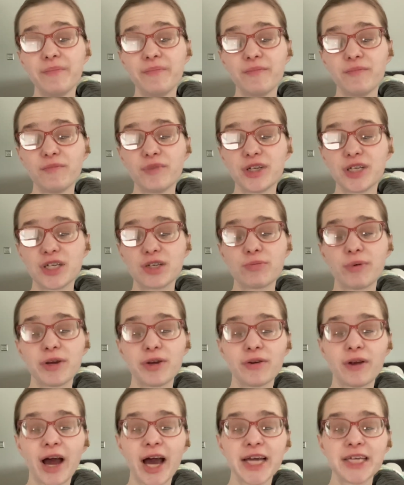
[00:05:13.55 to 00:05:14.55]
We just want
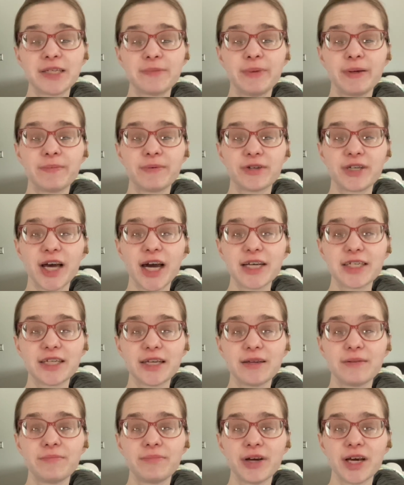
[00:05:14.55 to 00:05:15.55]
your eyes to be
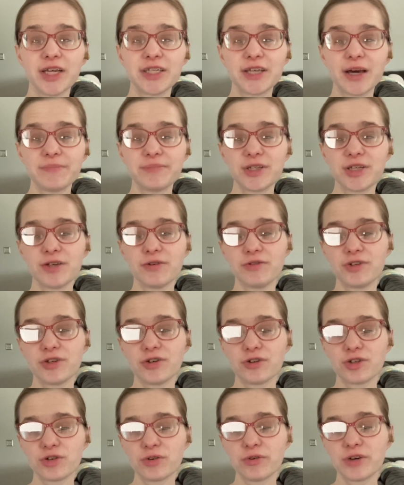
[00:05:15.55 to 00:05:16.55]
protected, but it's up to you. It's
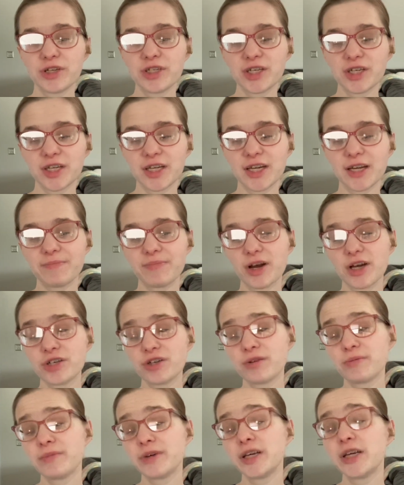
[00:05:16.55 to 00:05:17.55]
your choice. She didn't
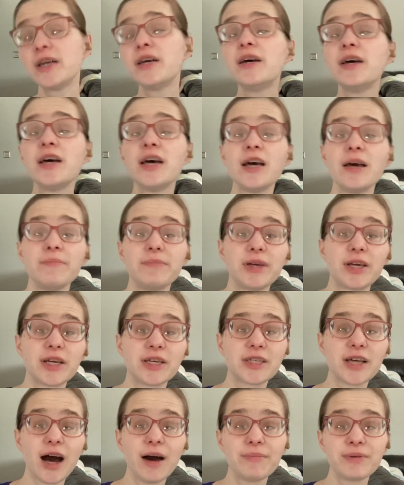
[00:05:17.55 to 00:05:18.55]
pressure me
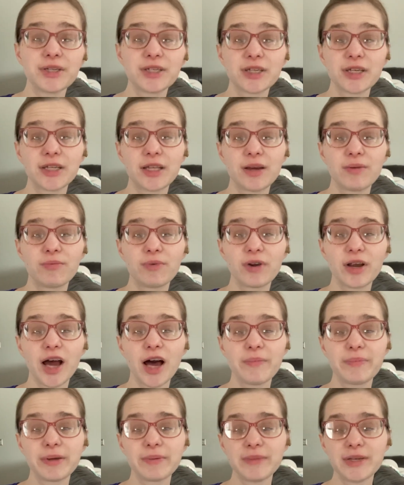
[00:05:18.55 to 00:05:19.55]
because obviously they weren't
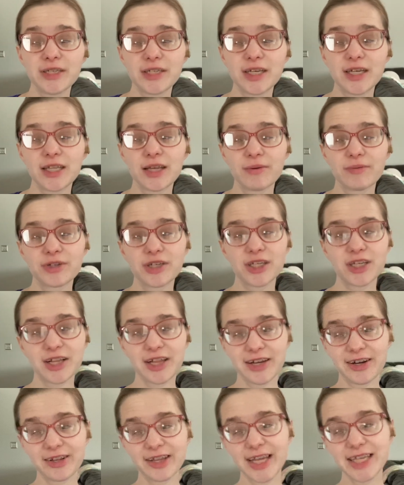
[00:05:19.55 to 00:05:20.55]
helping me see. They were just
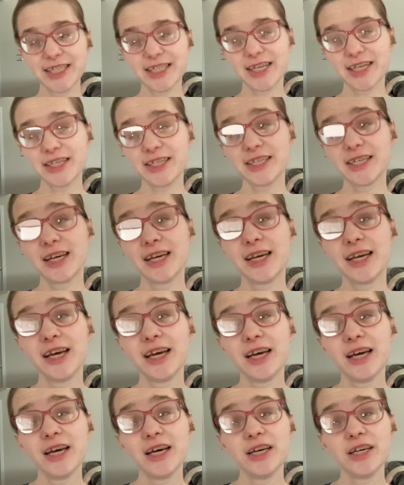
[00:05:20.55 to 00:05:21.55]
clear lenses.
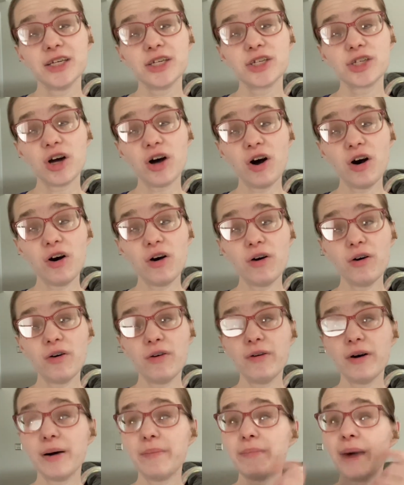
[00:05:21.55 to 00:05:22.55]

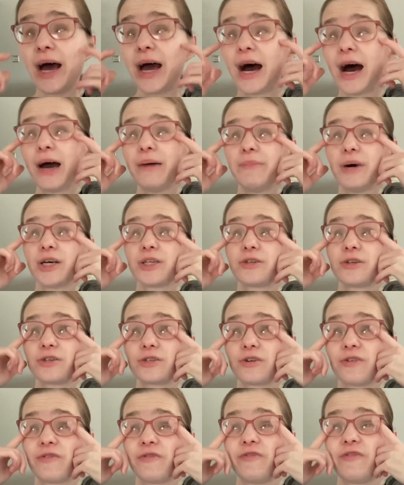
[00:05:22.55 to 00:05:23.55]
So my eye
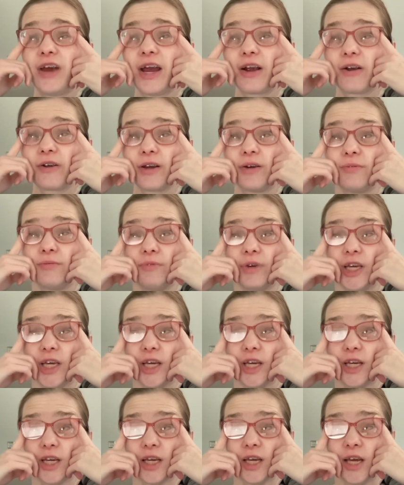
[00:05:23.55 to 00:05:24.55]
muscles are very
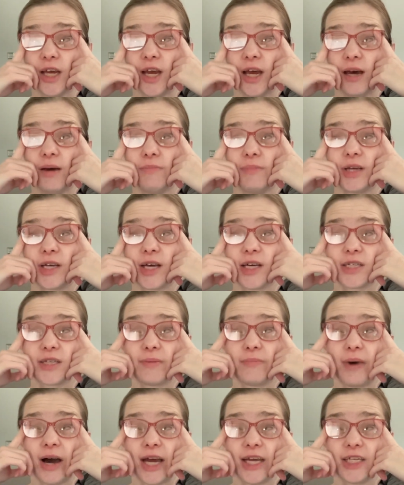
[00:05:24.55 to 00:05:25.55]
weak because of
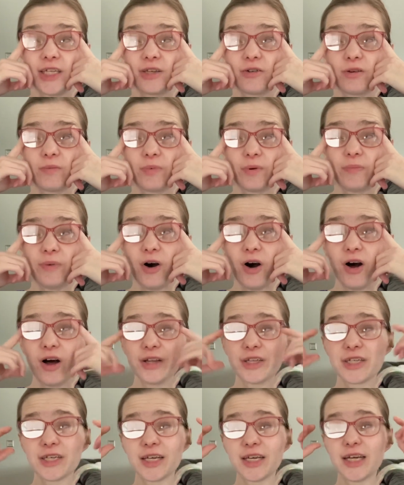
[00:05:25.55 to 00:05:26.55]
my cerebral
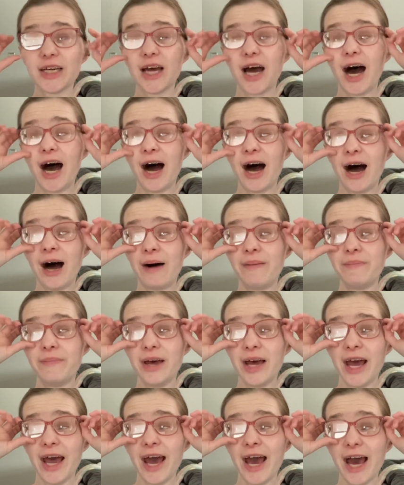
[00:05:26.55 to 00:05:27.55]
palsy,
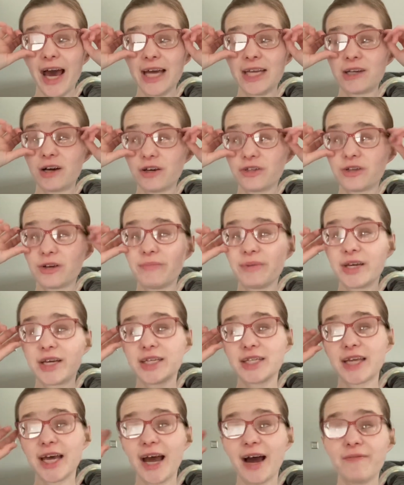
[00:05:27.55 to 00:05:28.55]
and also
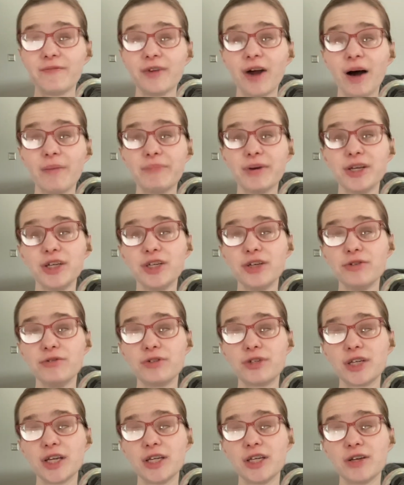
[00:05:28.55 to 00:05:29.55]
because they have not been
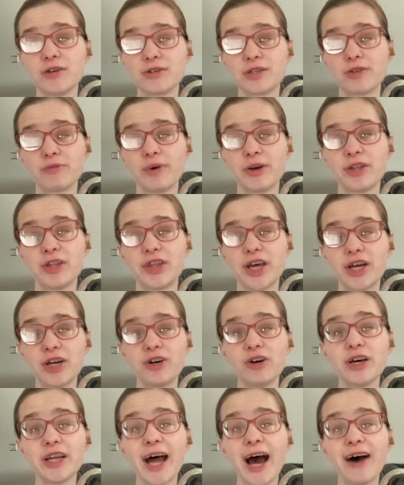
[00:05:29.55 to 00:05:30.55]
used in years the way that they
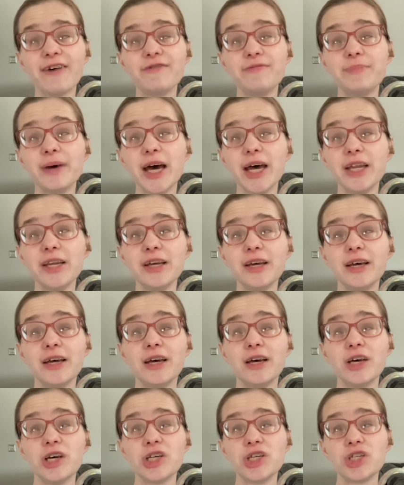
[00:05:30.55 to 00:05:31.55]
could have been.
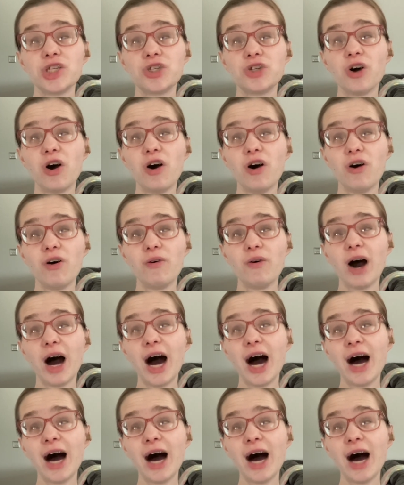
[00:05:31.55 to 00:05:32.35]
So